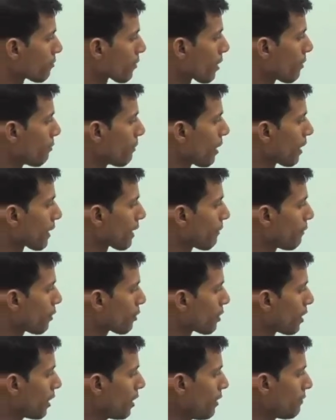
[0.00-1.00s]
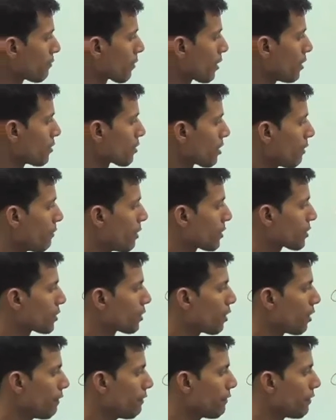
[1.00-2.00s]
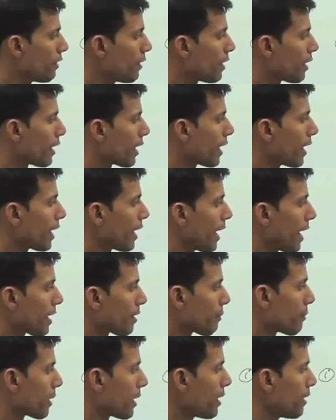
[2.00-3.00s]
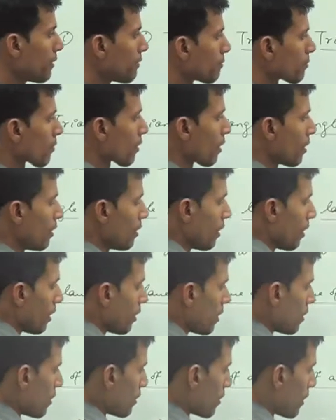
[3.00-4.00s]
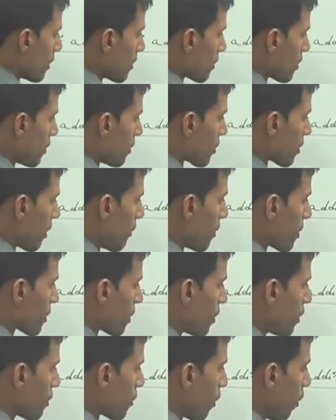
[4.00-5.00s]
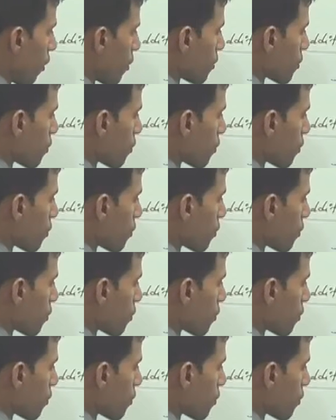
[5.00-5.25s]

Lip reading: will give you the summation of A and B. This summation is also